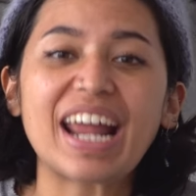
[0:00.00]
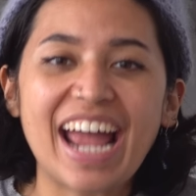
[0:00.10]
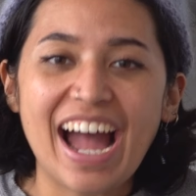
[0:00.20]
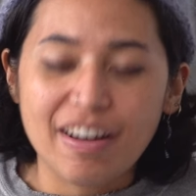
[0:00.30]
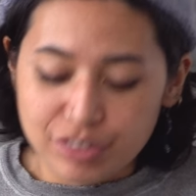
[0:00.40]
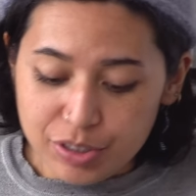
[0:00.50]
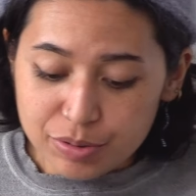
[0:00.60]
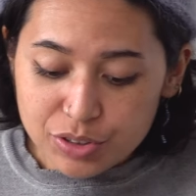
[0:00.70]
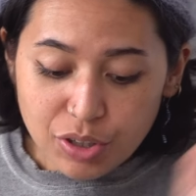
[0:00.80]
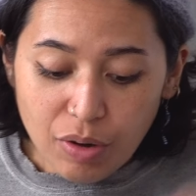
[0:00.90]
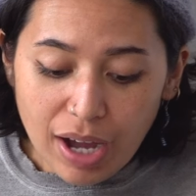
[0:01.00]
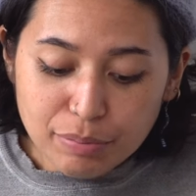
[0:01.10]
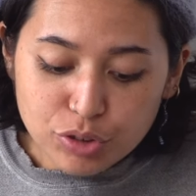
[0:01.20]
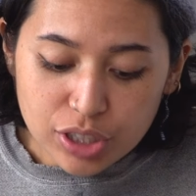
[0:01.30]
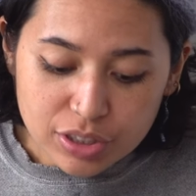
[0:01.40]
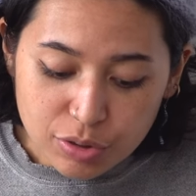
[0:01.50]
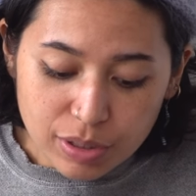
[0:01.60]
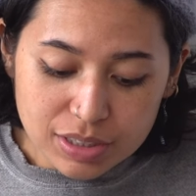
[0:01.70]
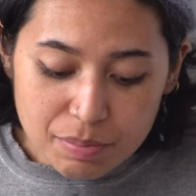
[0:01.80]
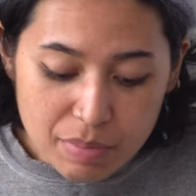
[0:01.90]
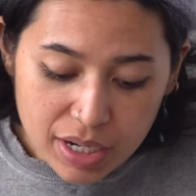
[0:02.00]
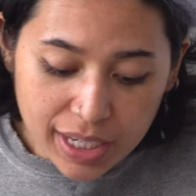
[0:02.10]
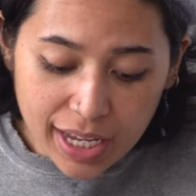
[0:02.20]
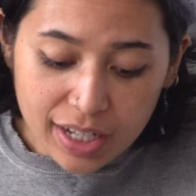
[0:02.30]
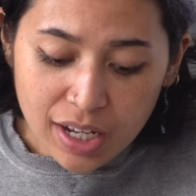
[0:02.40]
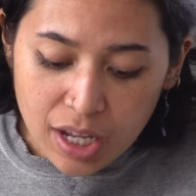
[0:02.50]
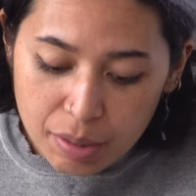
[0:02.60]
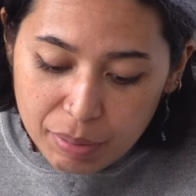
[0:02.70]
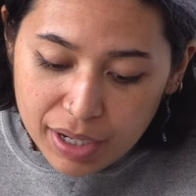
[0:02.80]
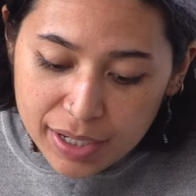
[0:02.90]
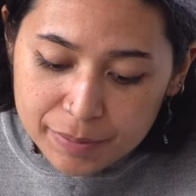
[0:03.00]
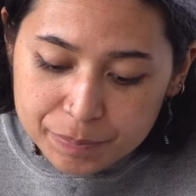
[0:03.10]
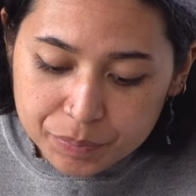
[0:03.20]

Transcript: I have to. So I'm just going to mitigate by